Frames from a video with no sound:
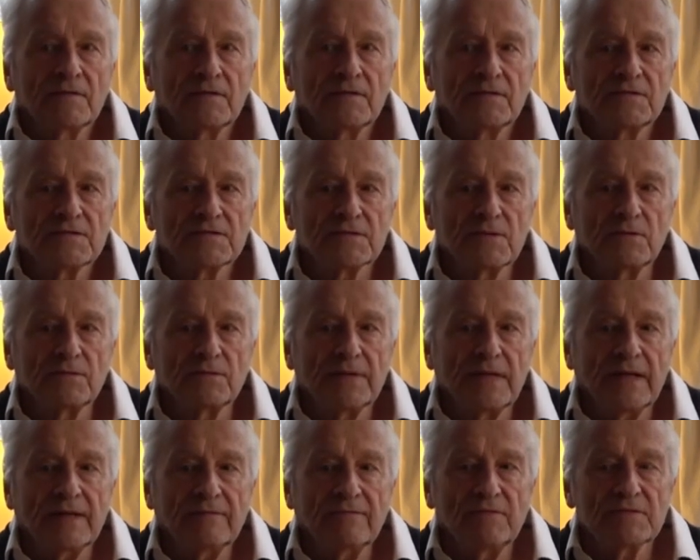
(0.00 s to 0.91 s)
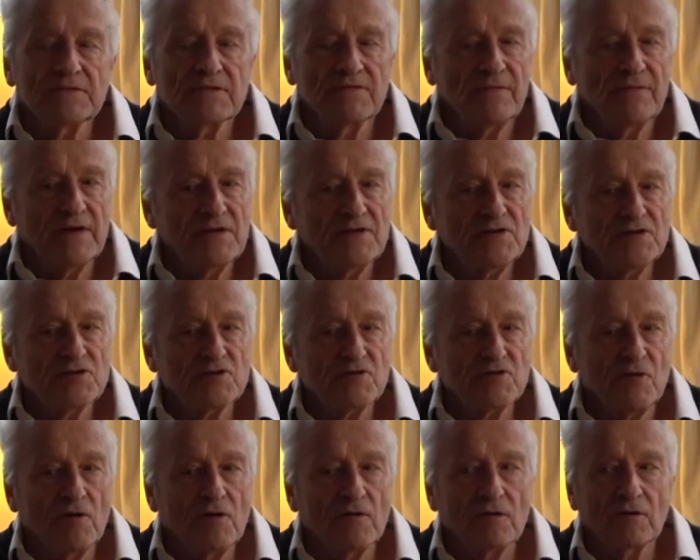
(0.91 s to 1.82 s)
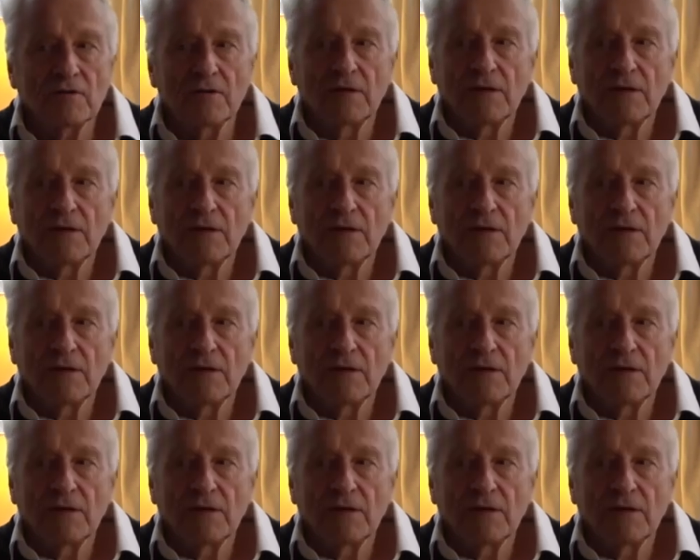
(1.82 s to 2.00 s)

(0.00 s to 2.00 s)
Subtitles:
So that was a very strong,